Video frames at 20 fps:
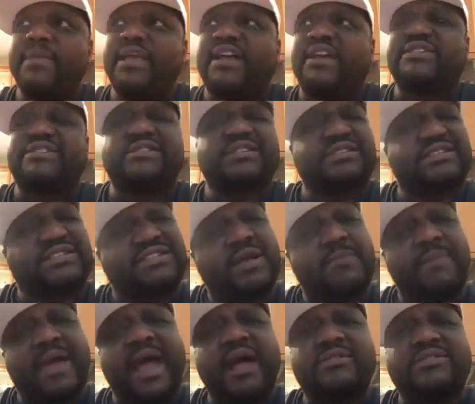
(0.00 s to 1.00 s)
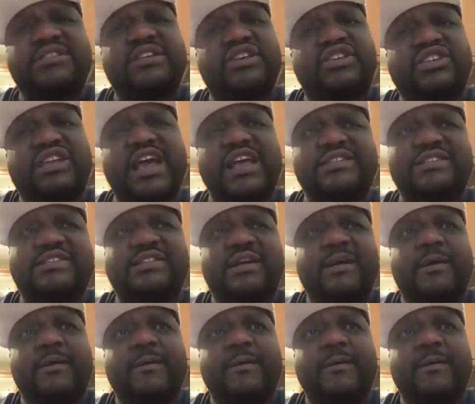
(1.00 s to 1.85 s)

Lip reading: Because to somehow suggest